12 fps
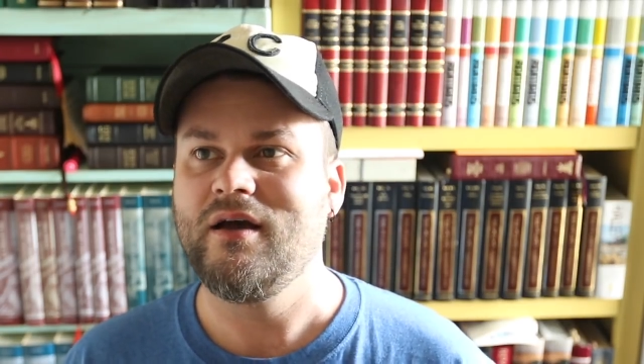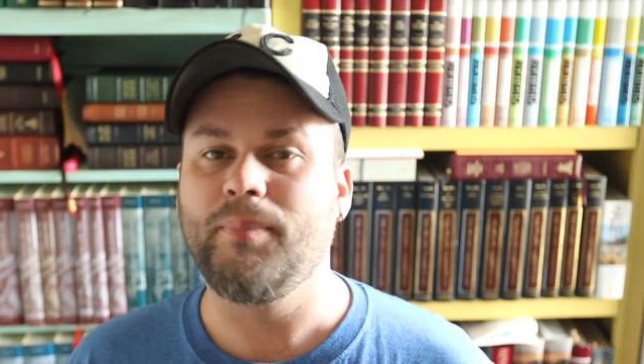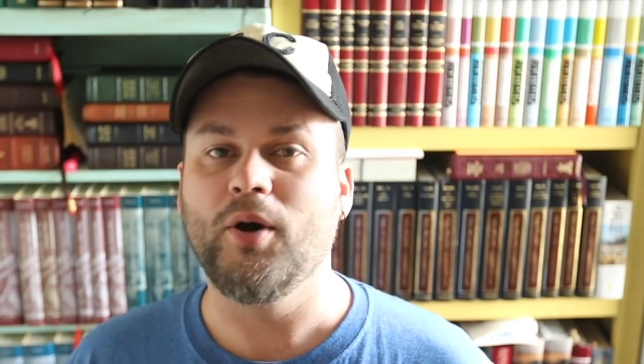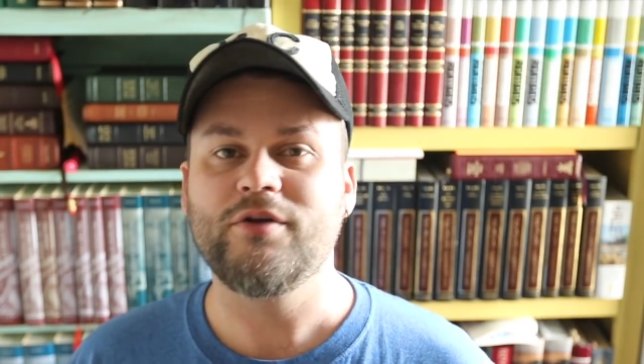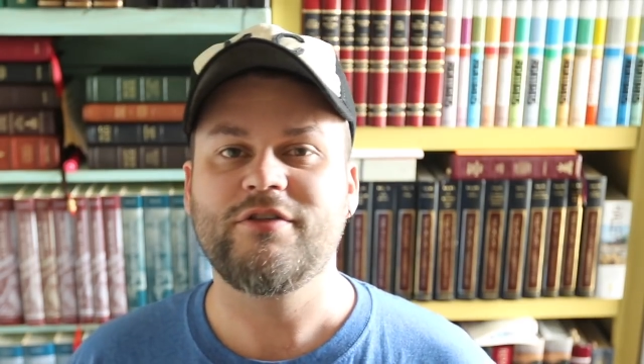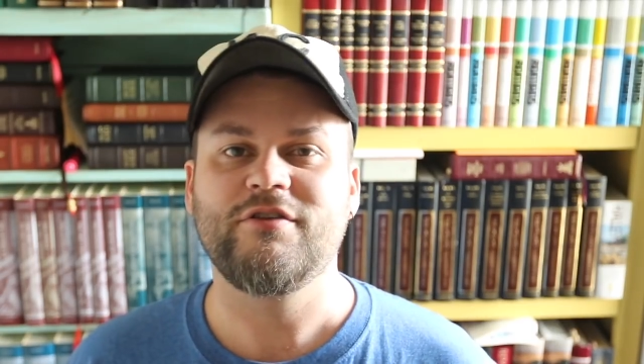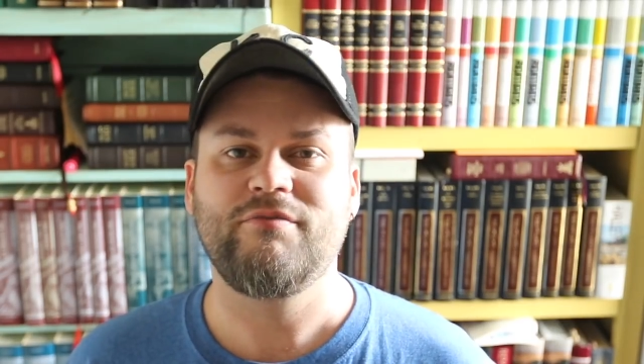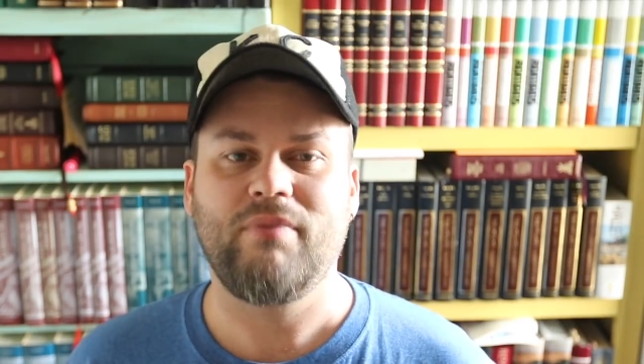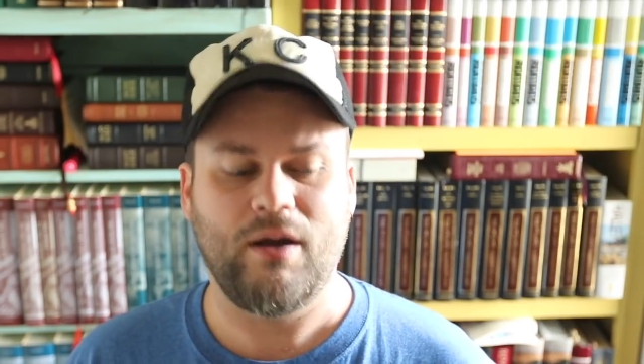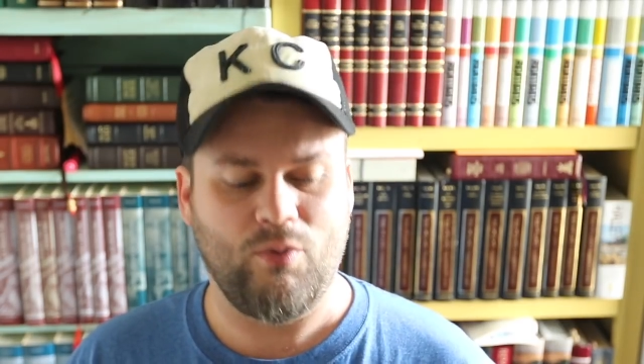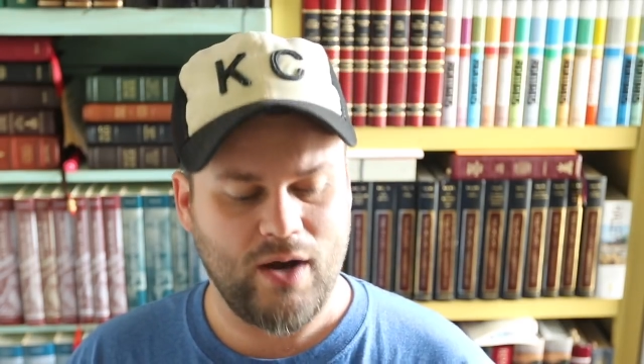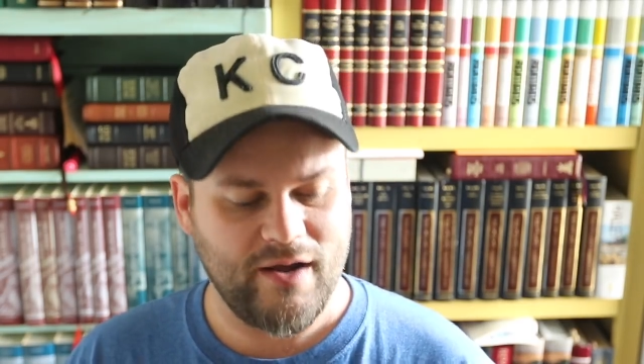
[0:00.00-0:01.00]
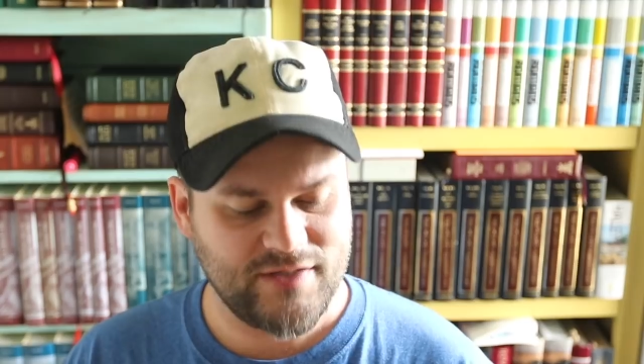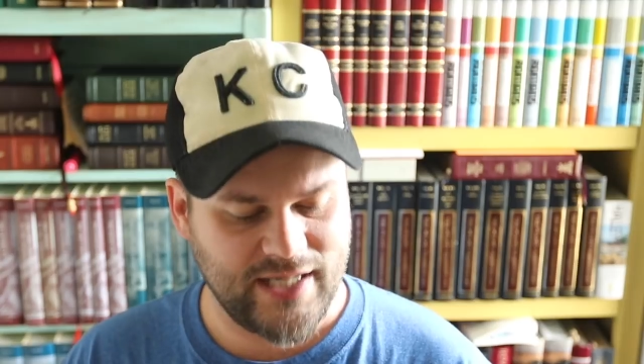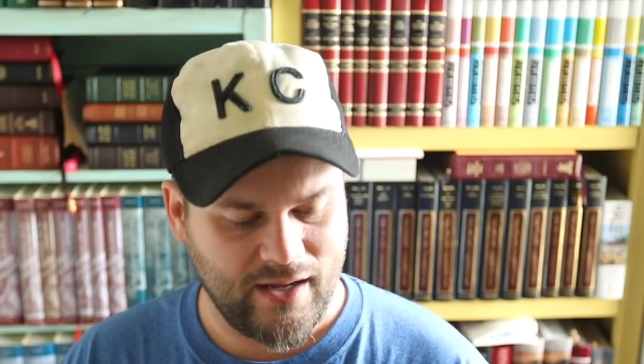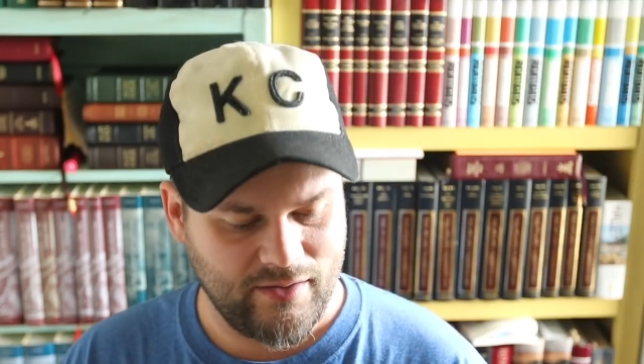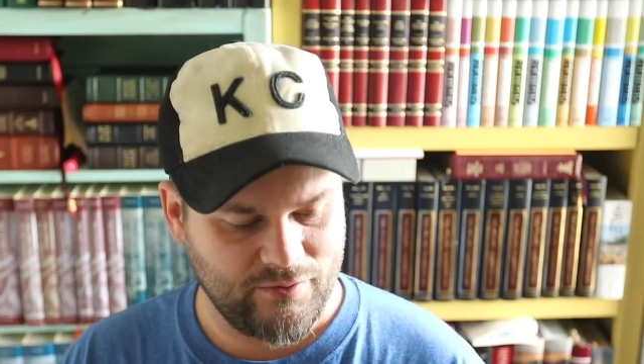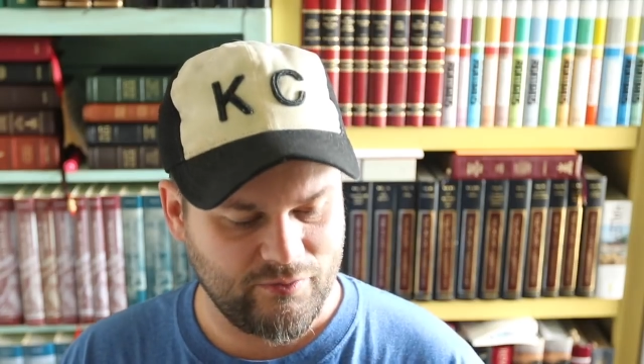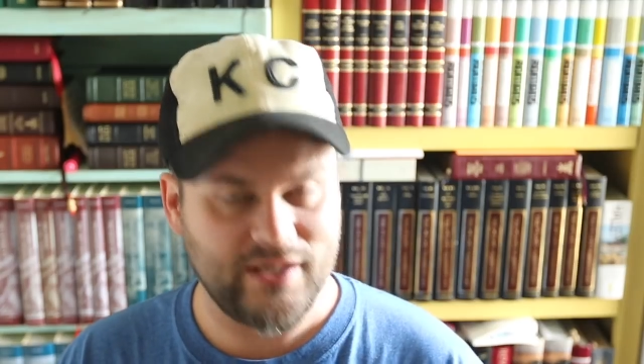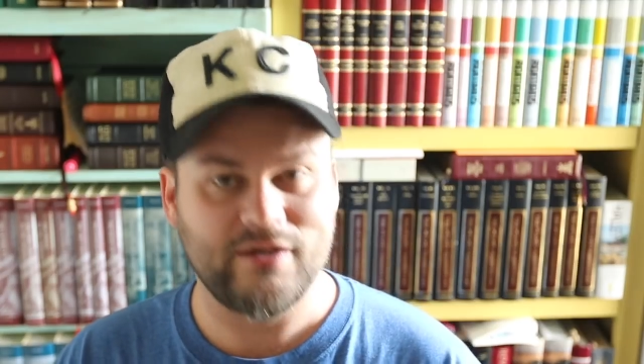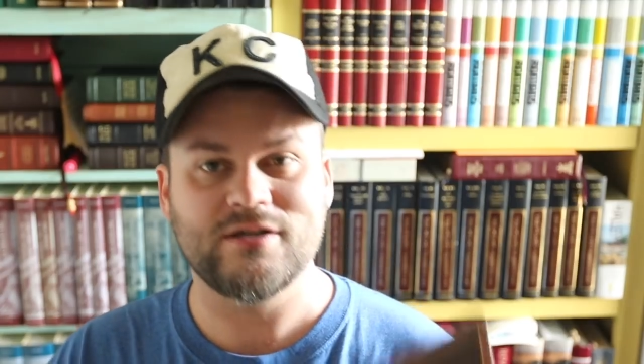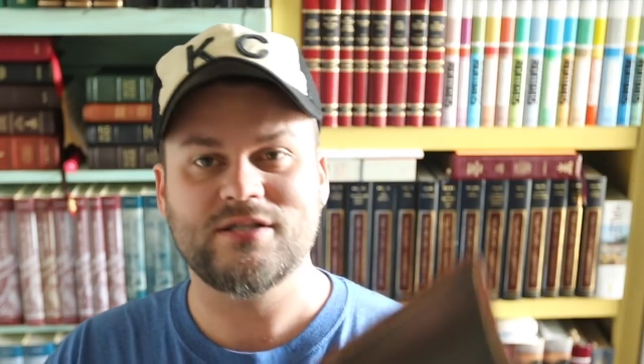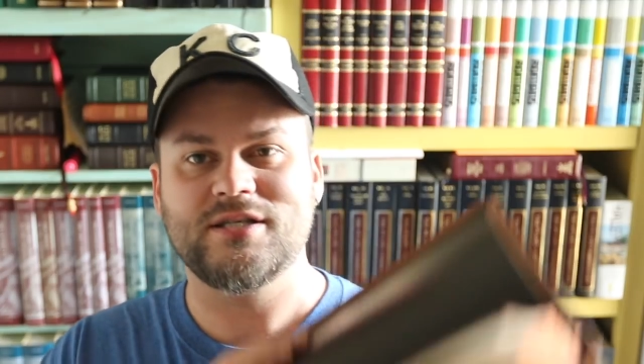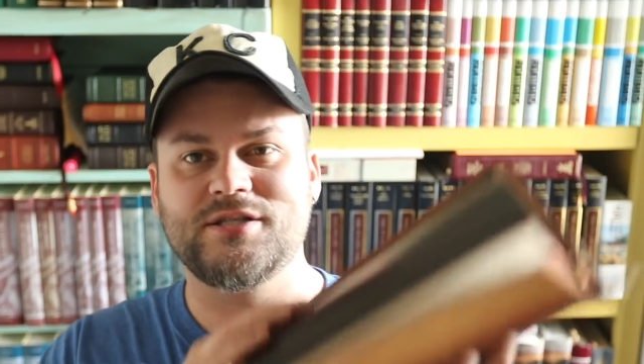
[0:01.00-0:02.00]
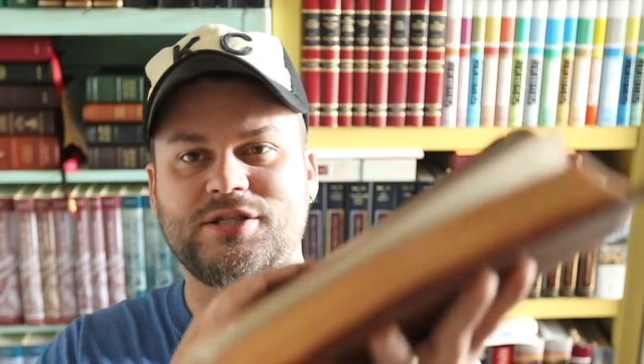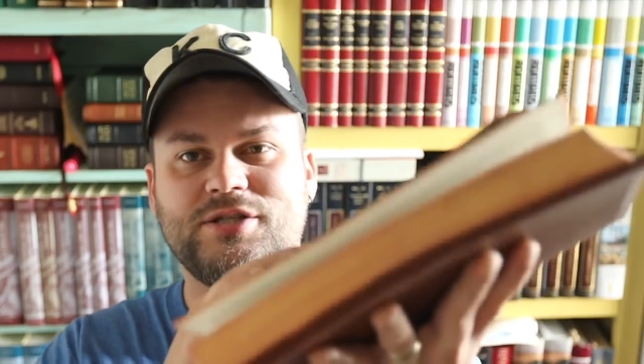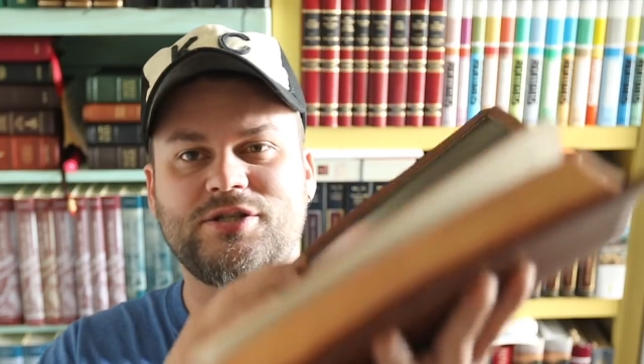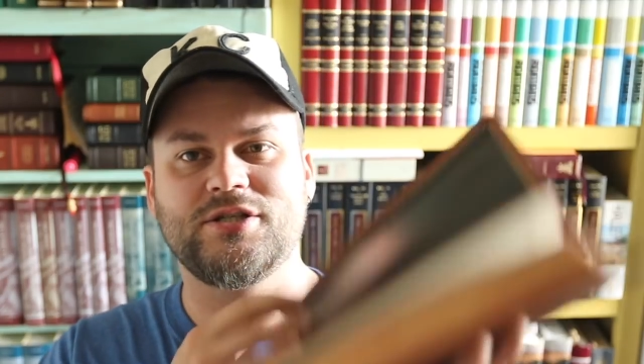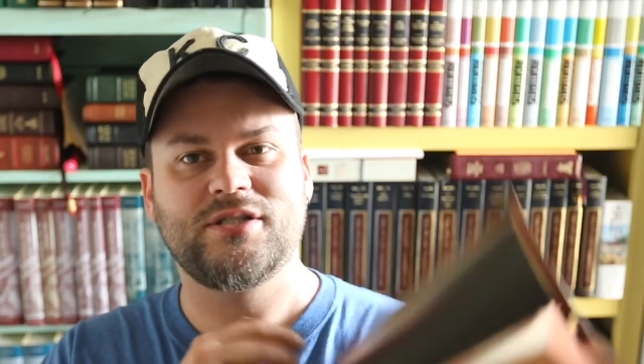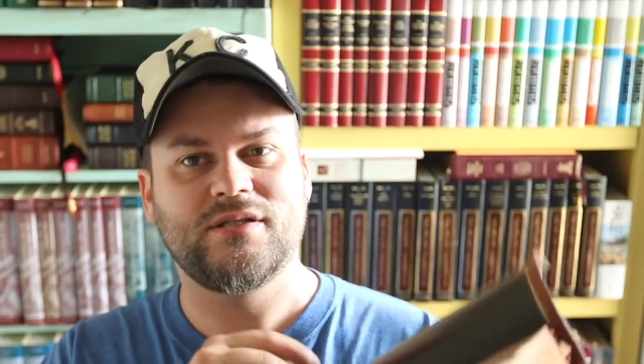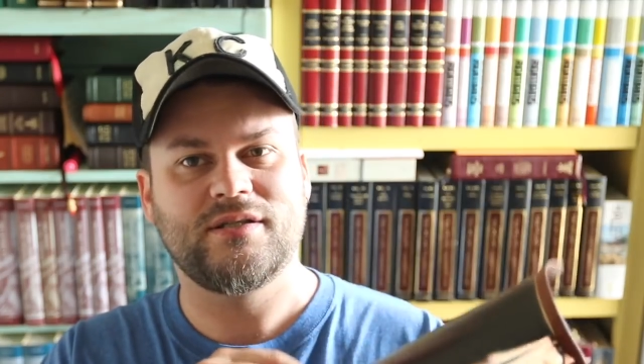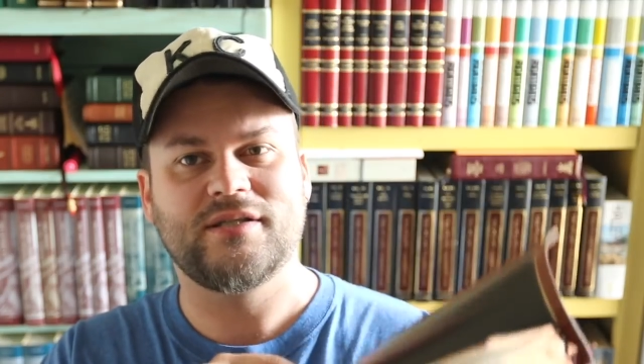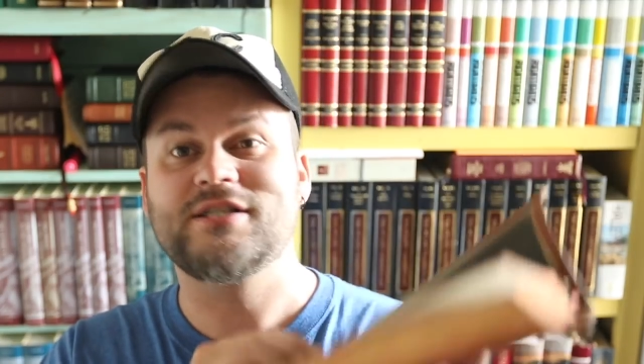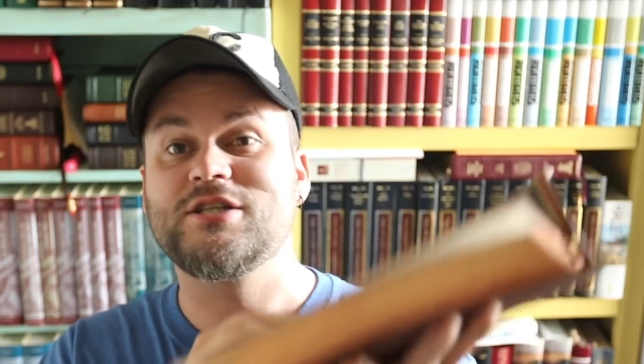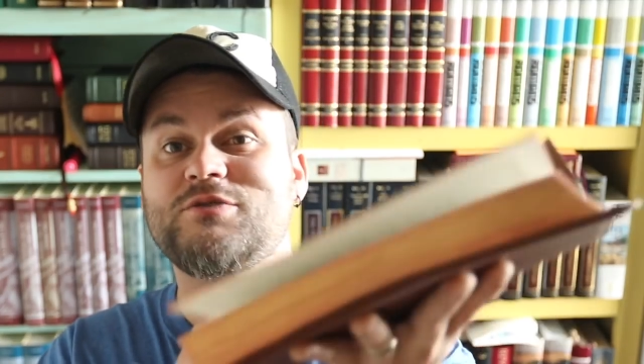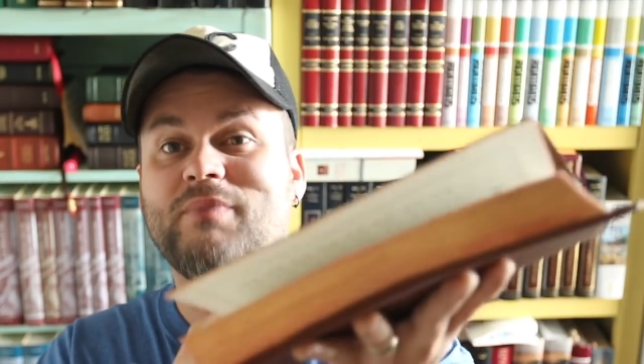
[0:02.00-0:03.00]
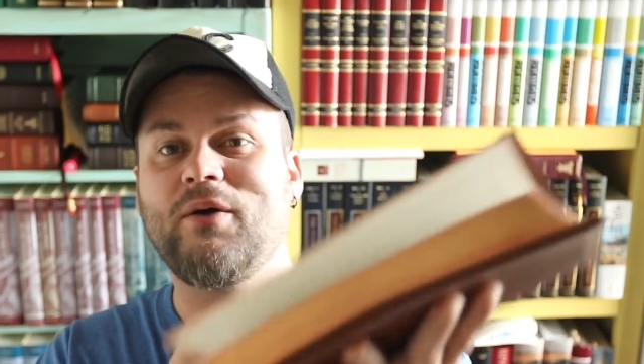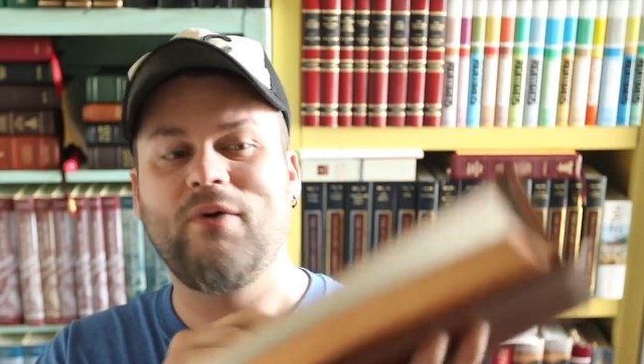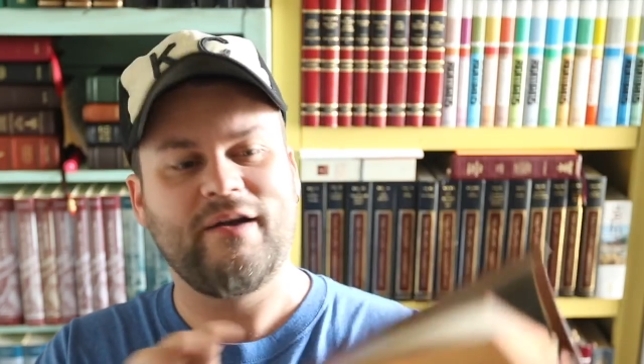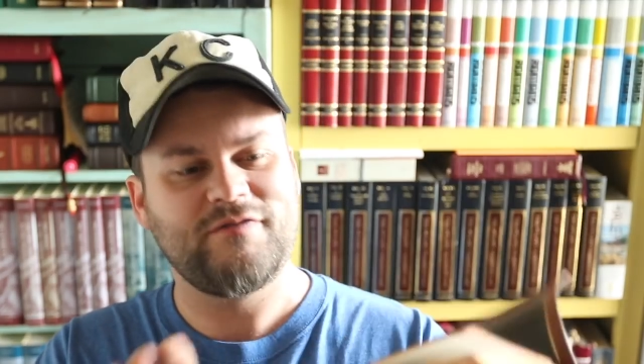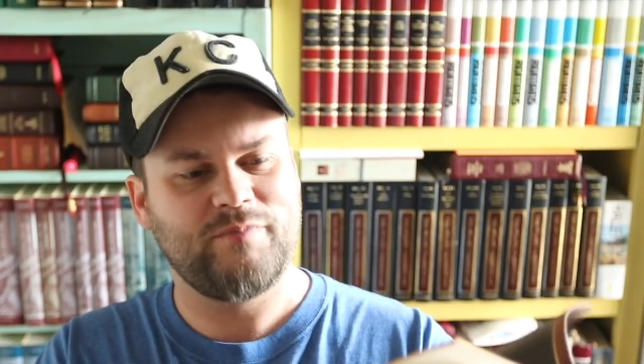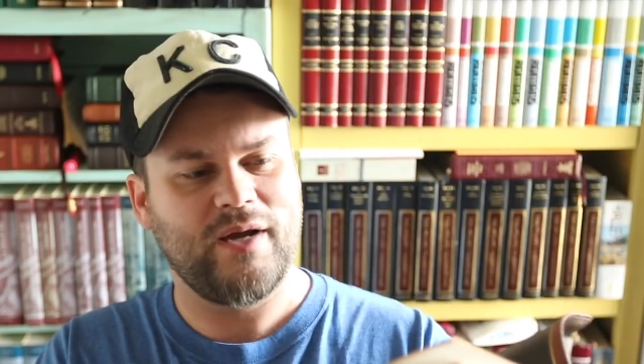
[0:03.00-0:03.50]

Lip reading: both of my wife's Allan readers, this is my wife's,